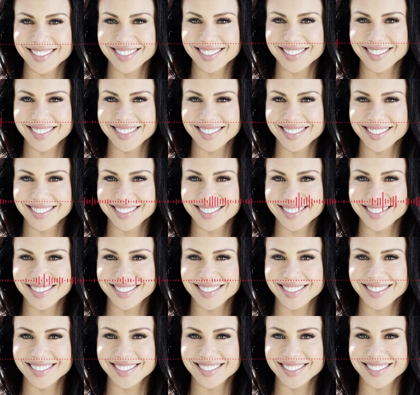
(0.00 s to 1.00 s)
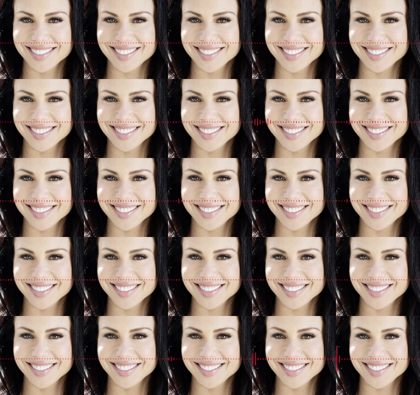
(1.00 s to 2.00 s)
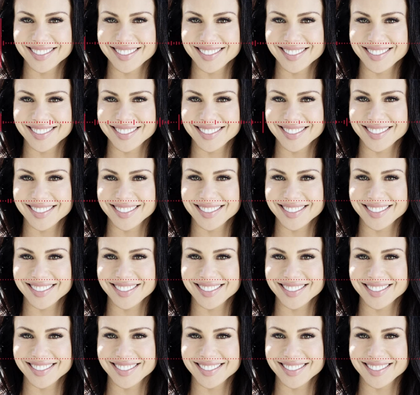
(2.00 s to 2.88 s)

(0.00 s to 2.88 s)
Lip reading: the exact sayings, but it was,